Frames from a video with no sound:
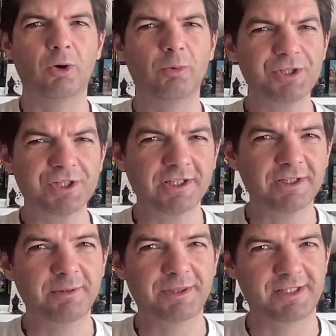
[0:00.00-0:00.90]

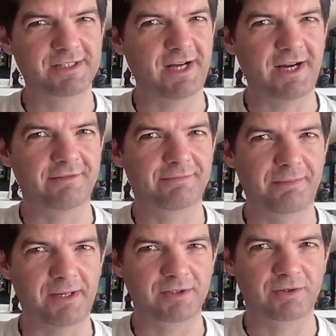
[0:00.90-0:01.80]
Originally, with this Nine of
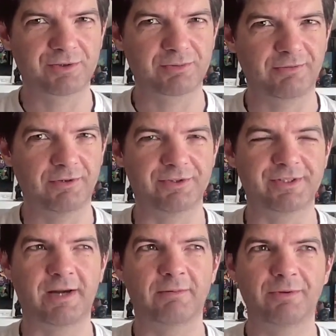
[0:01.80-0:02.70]
Pentacles
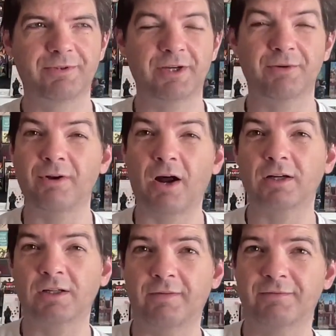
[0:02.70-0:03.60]
reversed, I wrote that you're
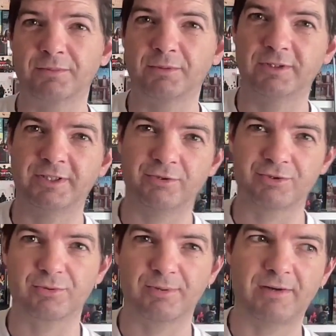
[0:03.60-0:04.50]
not comfortable in your
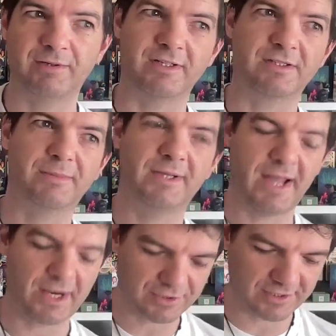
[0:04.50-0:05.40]
surroundings. But
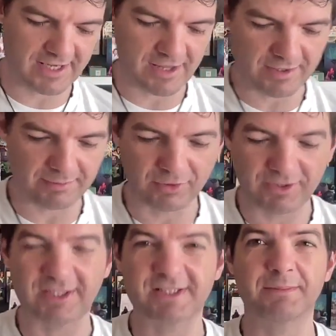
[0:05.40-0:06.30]
actually, now that I'm
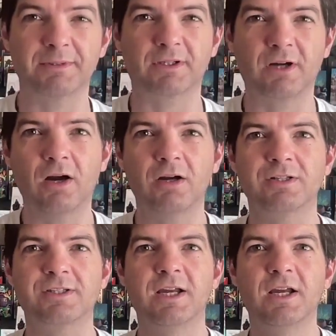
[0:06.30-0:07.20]
looking at some of the
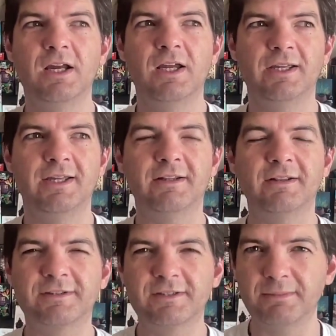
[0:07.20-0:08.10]
cards,
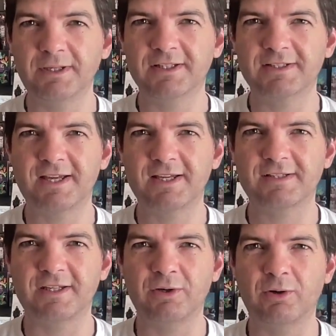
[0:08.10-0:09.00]
to me, it
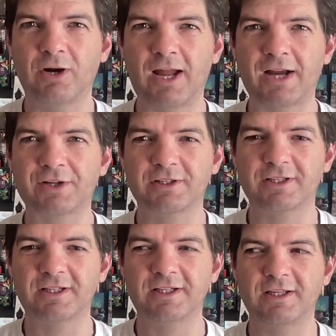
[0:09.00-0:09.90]
says that you are
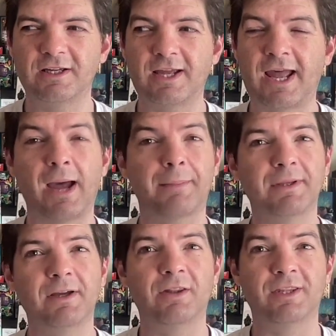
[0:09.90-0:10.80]
actually
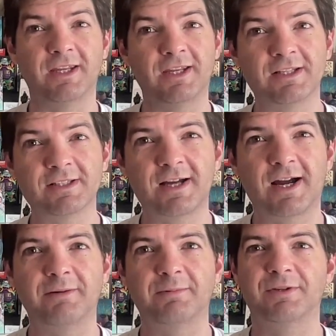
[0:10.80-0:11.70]
happy on the
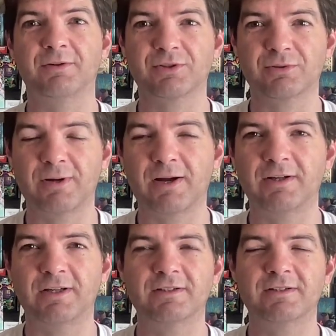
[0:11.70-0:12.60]
inside with your
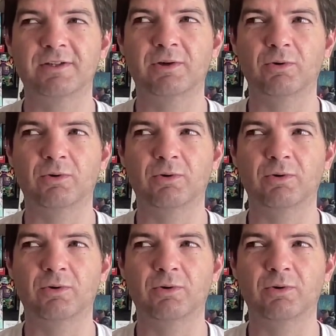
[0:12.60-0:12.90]
surroundings,